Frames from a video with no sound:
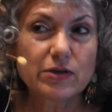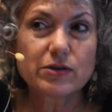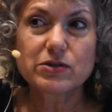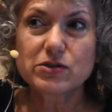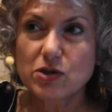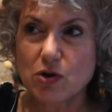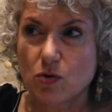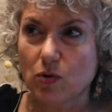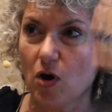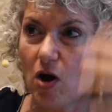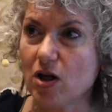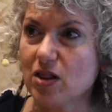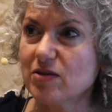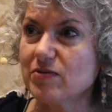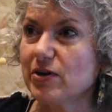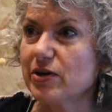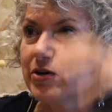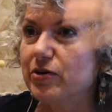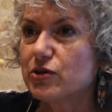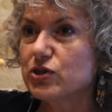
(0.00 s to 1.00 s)
so all of
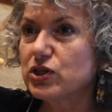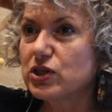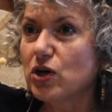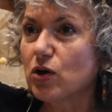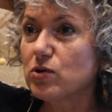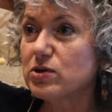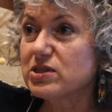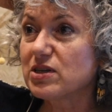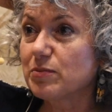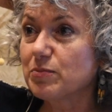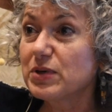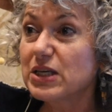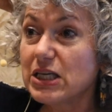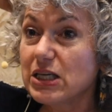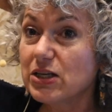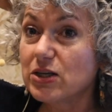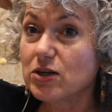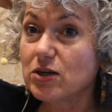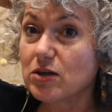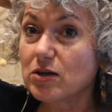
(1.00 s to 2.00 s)
our energy goes up
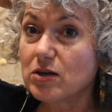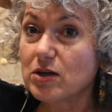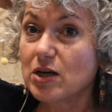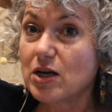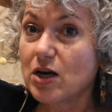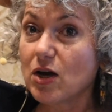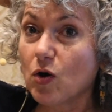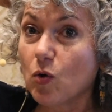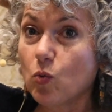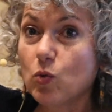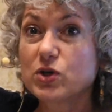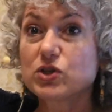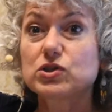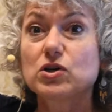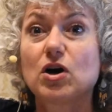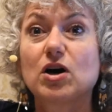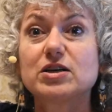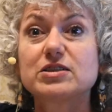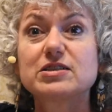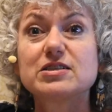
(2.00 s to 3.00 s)
here, which
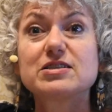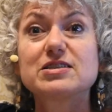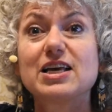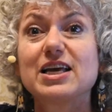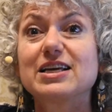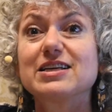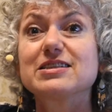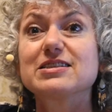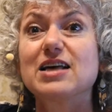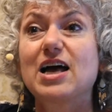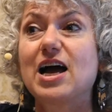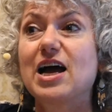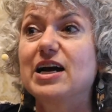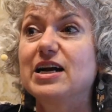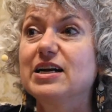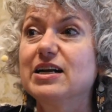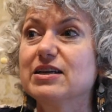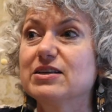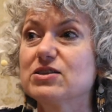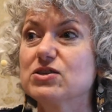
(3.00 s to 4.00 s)
causes
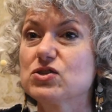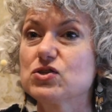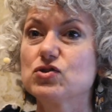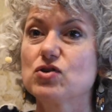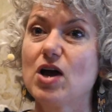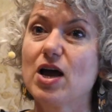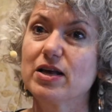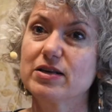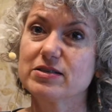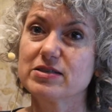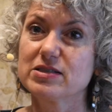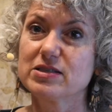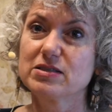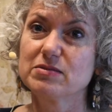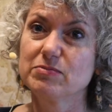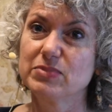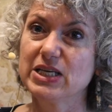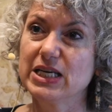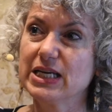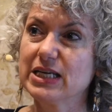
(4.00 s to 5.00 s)
anxiety and stress.
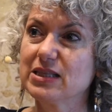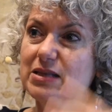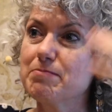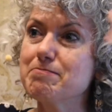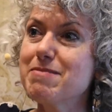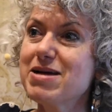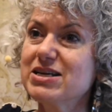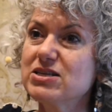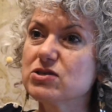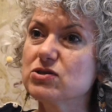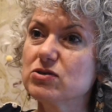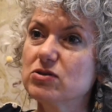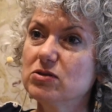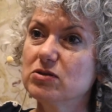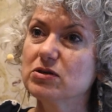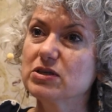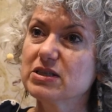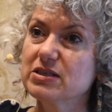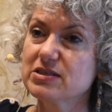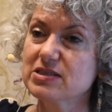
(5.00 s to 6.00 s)
Being in the
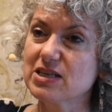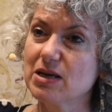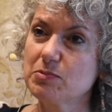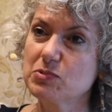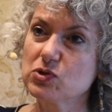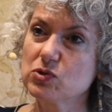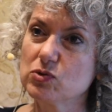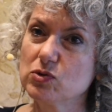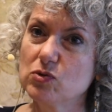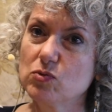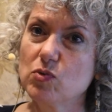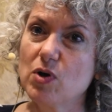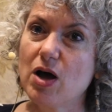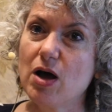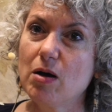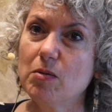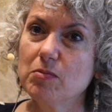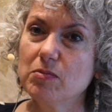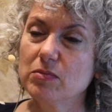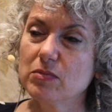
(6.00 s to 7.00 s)
mental conceptual
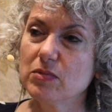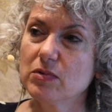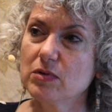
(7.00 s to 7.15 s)
realm